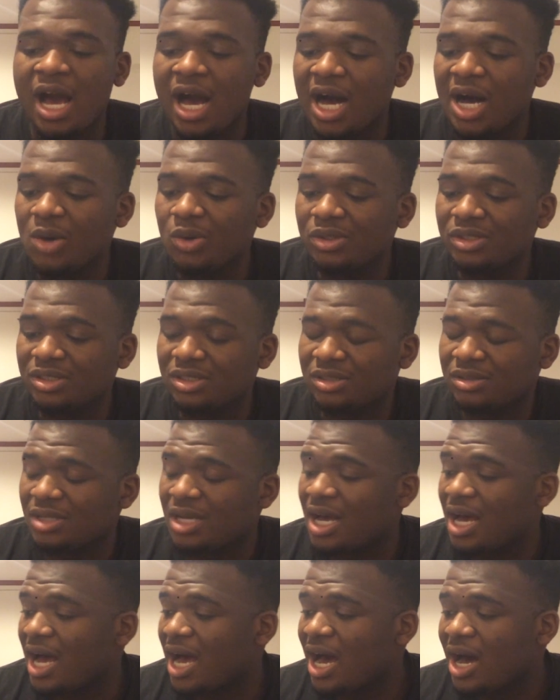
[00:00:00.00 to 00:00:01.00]
I was
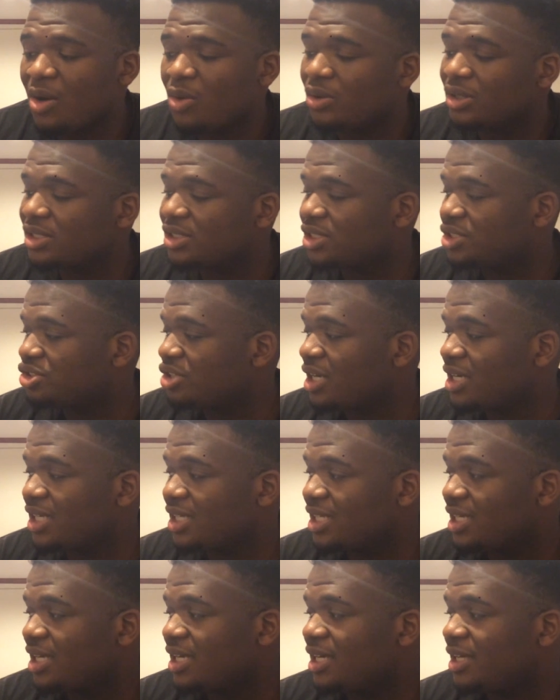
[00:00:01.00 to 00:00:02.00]
I was trying
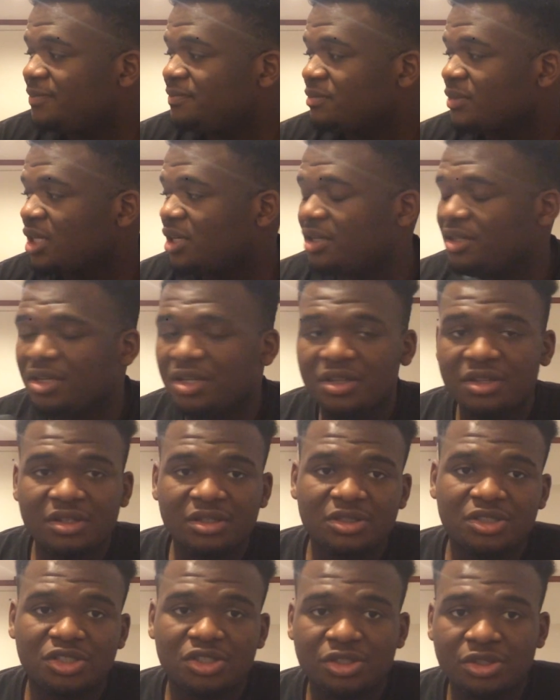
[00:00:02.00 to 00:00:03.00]
to get
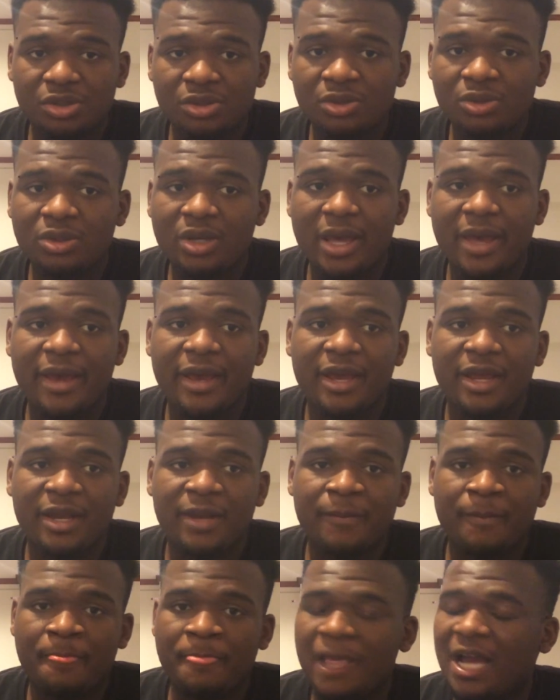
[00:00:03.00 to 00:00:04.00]
another shoe,
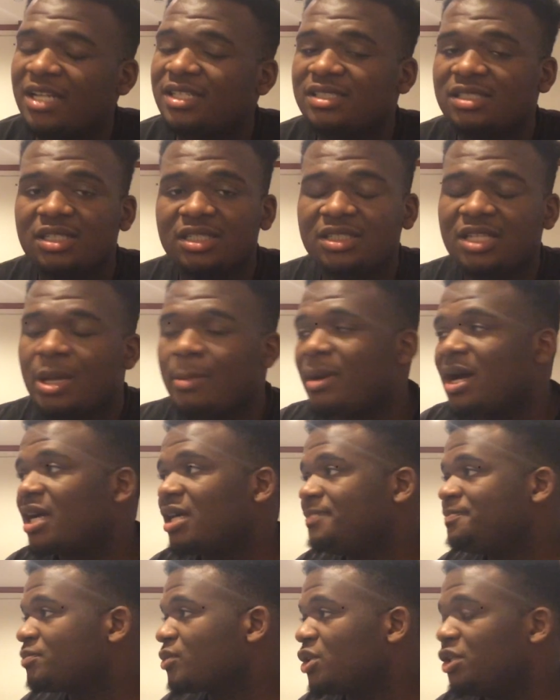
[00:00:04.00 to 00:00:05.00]
and I just looked at
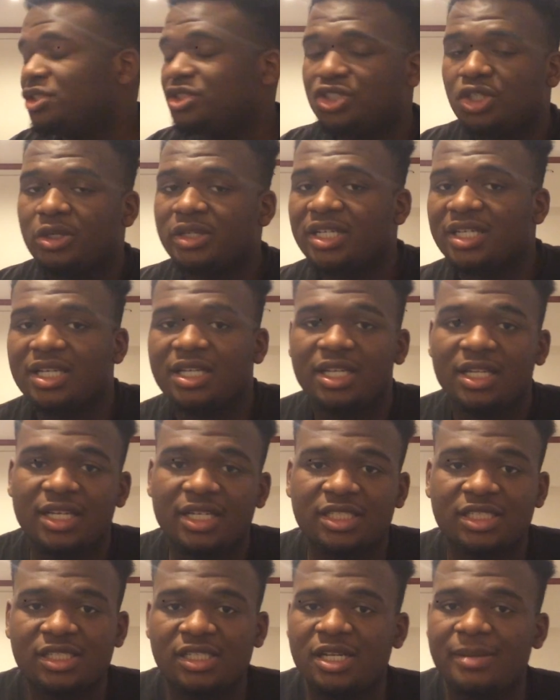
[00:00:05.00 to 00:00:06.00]
my uh, Jordan
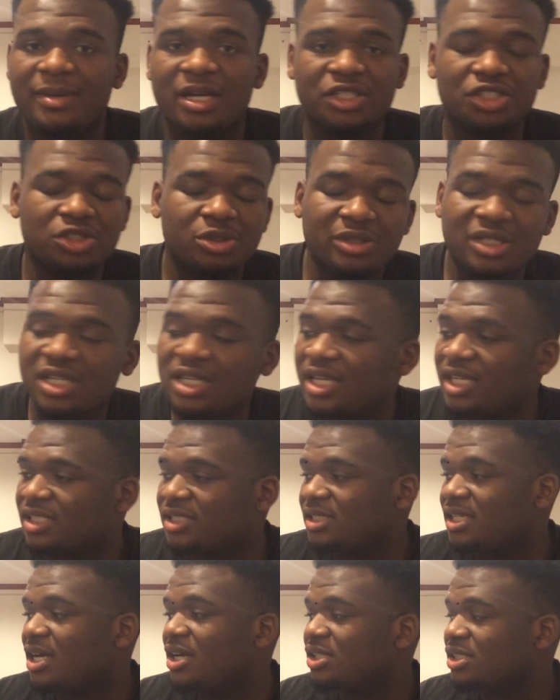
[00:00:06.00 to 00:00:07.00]
collection and my shoe
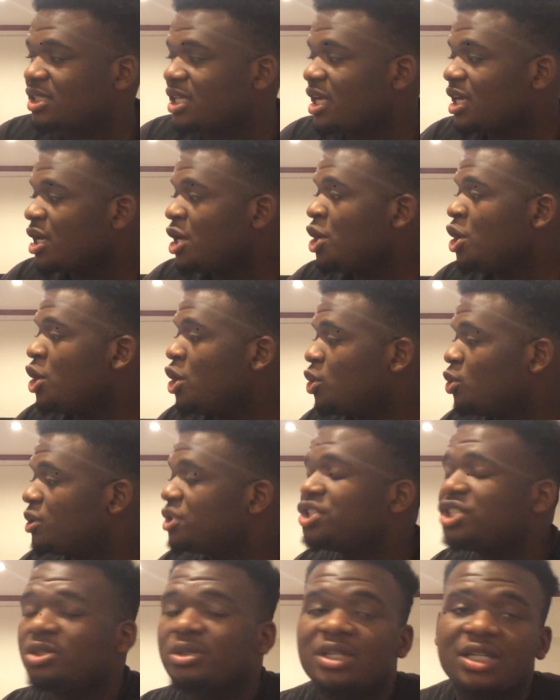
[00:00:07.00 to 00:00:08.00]
collection. I was like,
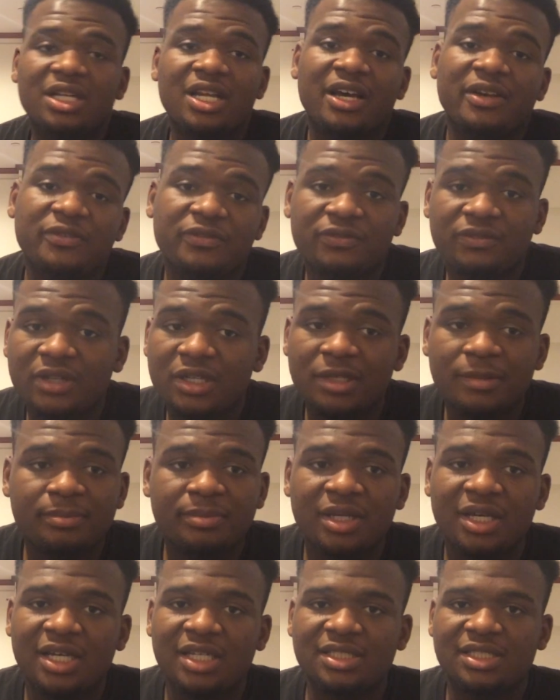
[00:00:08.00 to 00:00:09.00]
what shoe can I
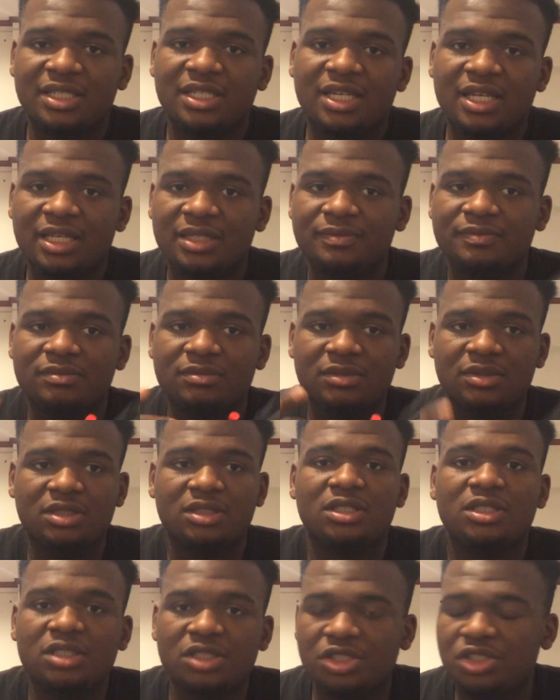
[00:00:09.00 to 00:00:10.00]
flip to get
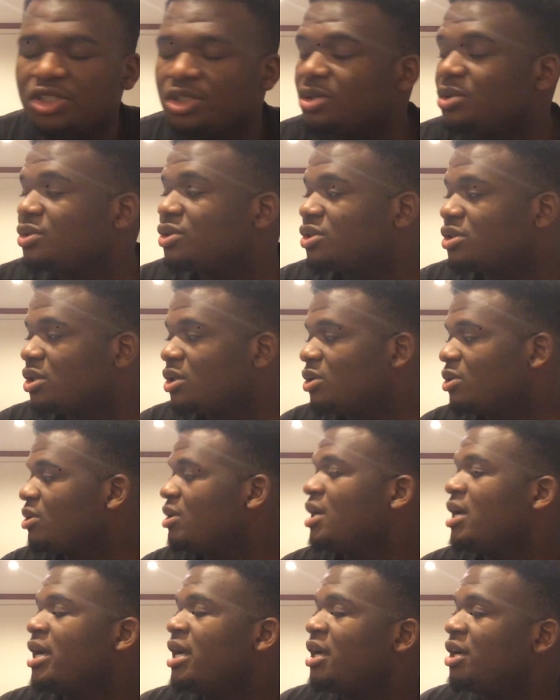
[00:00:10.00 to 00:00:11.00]
this shoe?
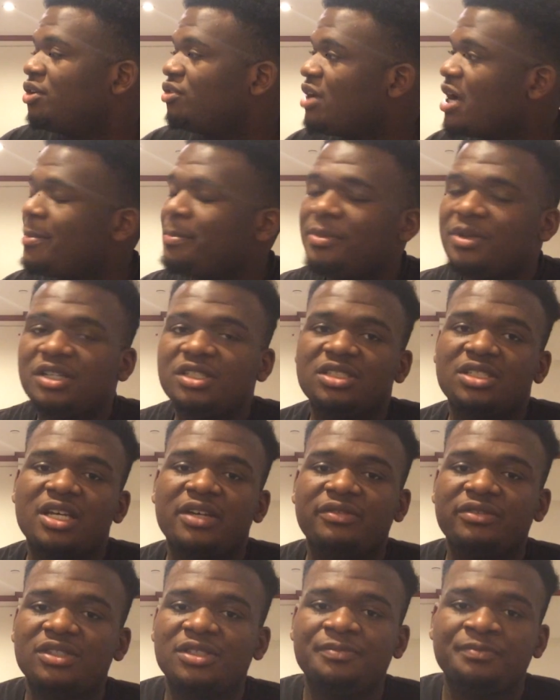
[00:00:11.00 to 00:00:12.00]
So Raptor
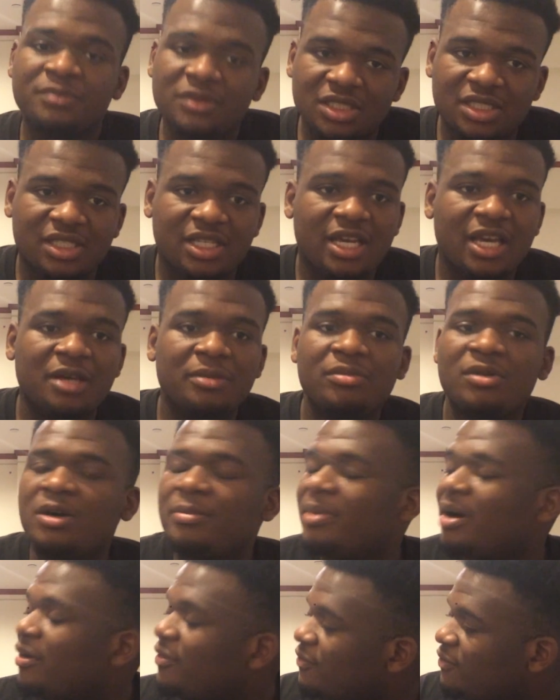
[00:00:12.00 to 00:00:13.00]
Seven just came
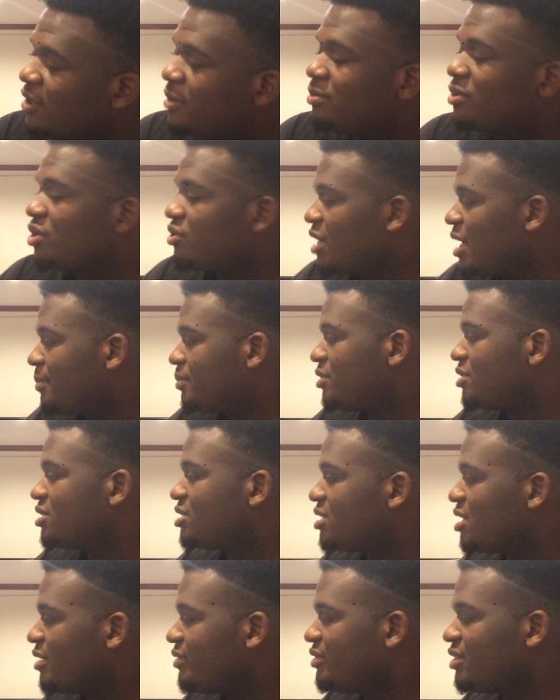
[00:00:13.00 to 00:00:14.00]
up. I flipped the Raptor
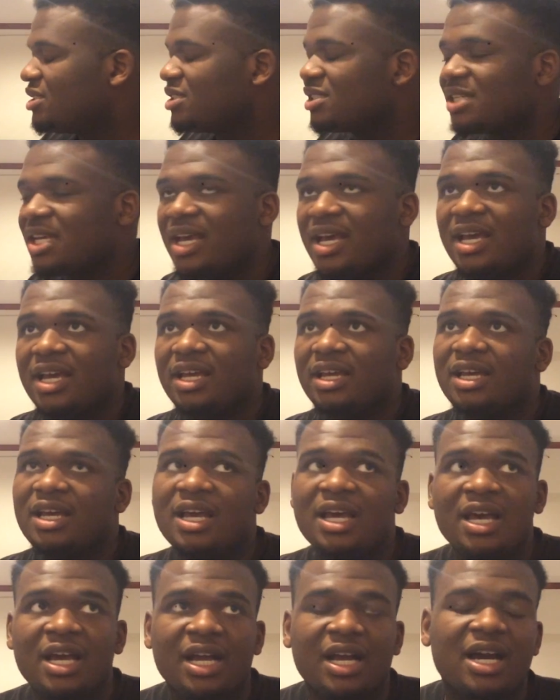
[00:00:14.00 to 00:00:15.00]
Sevens and
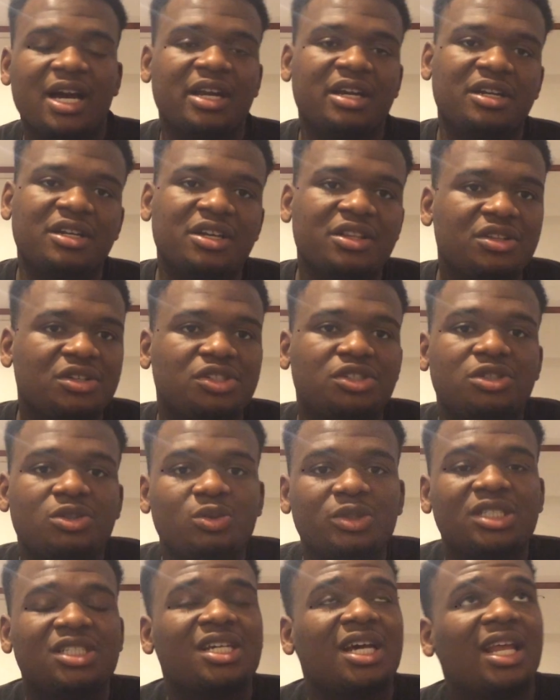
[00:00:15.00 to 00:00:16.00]
got another shoe
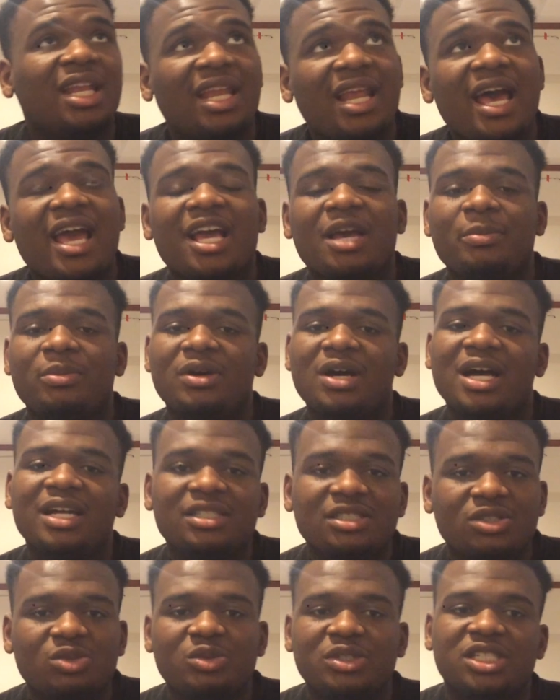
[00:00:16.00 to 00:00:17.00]
which I like, but I
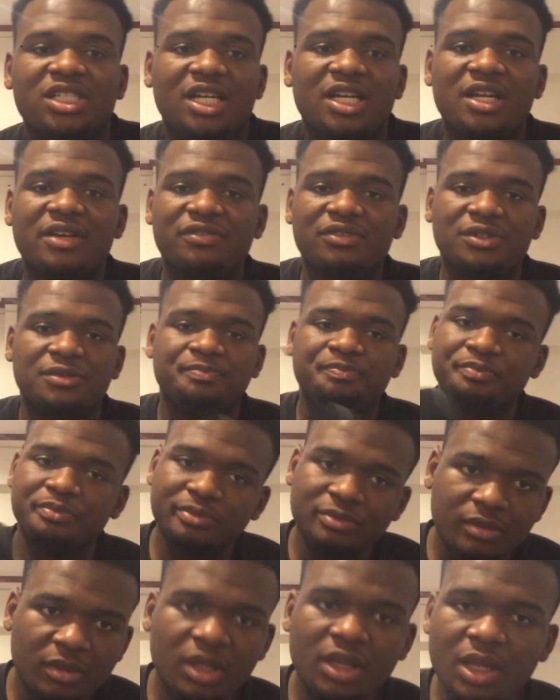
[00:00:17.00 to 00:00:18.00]
just wish I never
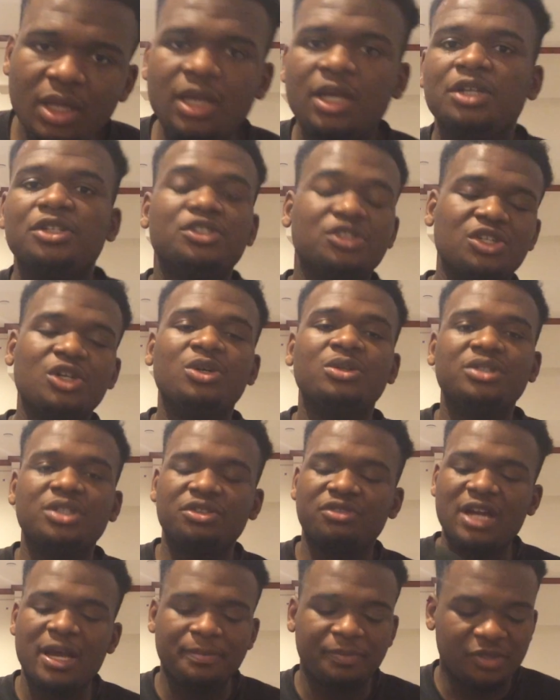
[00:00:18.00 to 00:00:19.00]
sold
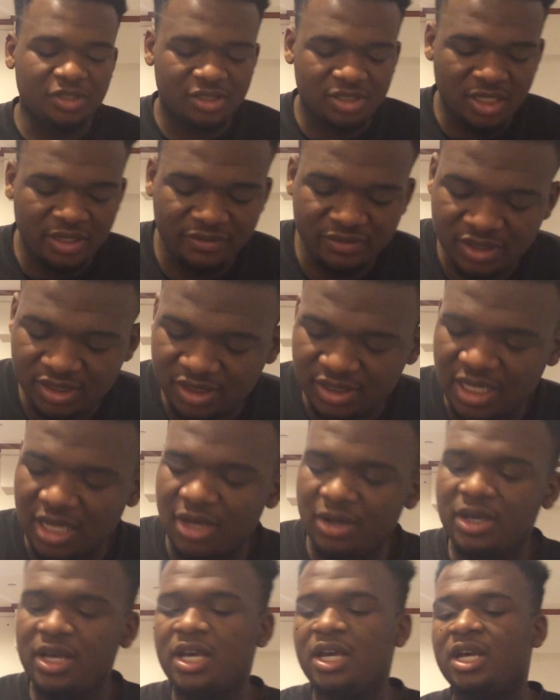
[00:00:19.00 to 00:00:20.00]
the Raptor Sevens.
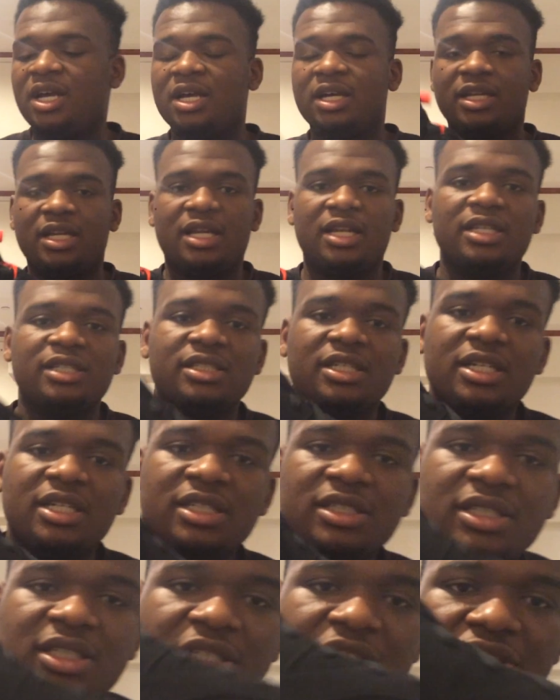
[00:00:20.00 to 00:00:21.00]
Now, now let's get
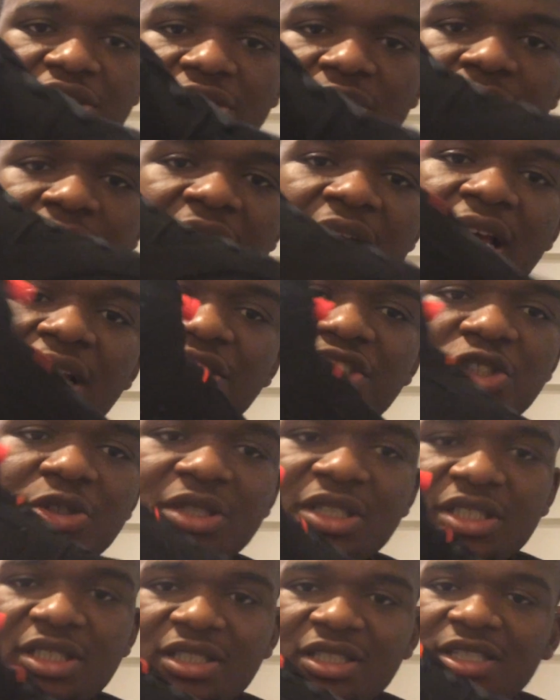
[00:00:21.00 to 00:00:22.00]
into the shoe. Now, as you
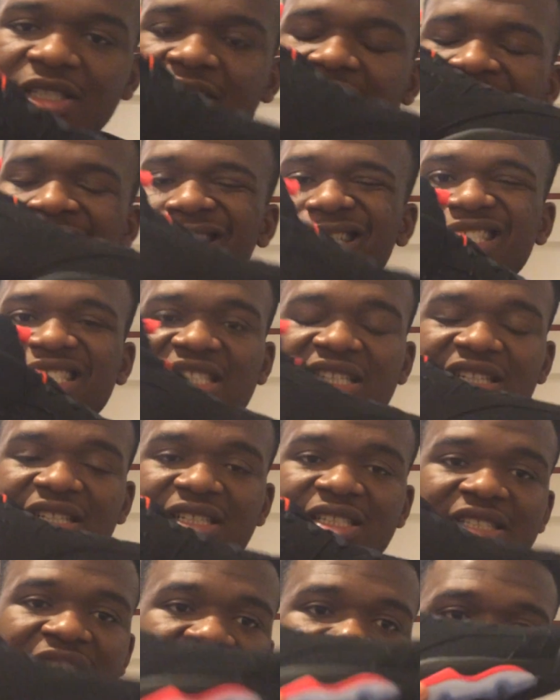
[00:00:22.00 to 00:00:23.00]
can see, this
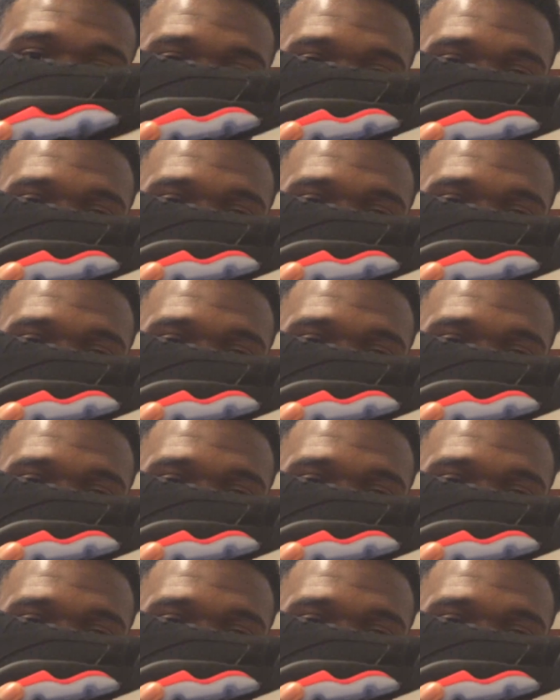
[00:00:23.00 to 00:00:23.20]
looks